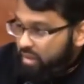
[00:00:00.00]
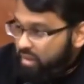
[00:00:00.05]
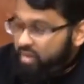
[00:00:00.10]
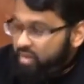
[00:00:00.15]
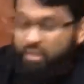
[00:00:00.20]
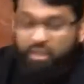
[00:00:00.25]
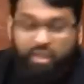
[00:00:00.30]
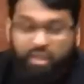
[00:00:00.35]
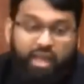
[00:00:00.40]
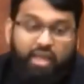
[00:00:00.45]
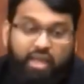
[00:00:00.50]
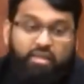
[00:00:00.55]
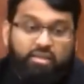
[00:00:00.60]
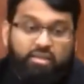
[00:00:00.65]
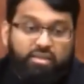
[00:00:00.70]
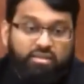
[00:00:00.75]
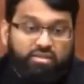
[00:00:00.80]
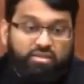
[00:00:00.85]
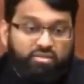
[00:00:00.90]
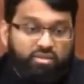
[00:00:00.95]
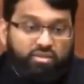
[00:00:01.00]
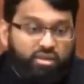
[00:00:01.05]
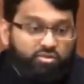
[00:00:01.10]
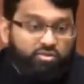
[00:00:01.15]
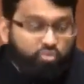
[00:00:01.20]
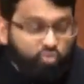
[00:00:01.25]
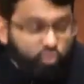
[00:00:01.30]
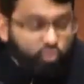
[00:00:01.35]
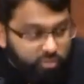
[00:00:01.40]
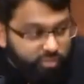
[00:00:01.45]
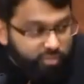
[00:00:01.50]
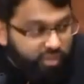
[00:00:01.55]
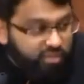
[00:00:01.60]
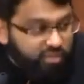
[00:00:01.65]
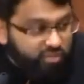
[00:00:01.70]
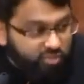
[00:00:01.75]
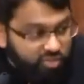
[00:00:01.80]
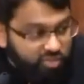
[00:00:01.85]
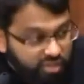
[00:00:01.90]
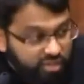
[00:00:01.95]
in a land that is not ruled by
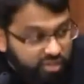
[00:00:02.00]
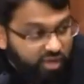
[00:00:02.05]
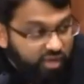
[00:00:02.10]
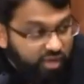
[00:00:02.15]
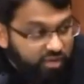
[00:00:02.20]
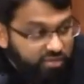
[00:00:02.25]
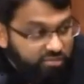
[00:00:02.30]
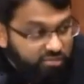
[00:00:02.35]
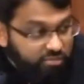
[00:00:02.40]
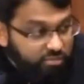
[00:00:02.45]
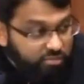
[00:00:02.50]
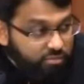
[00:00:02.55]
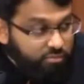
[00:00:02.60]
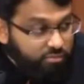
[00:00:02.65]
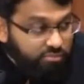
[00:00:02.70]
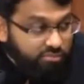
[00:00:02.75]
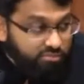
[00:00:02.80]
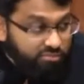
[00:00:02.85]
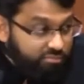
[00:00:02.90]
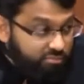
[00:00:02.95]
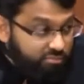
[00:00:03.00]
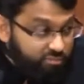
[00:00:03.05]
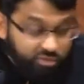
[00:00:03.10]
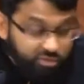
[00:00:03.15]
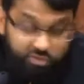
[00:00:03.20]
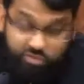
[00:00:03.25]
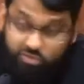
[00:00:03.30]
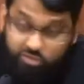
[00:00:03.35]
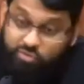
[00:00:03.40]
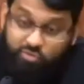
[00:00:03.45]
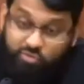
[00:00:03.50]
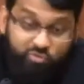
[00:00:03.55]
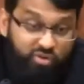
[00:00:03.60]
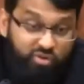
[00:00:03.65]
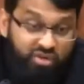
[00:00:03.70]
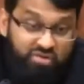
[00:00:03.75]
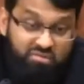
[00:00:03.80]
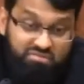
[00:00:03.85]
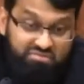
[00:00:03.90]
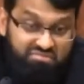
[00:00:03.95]
the Sharia, this is your
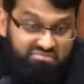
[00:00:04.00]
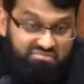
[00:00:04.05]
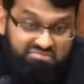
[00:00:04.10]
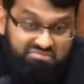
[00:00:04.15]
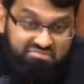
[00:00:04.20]
freedom.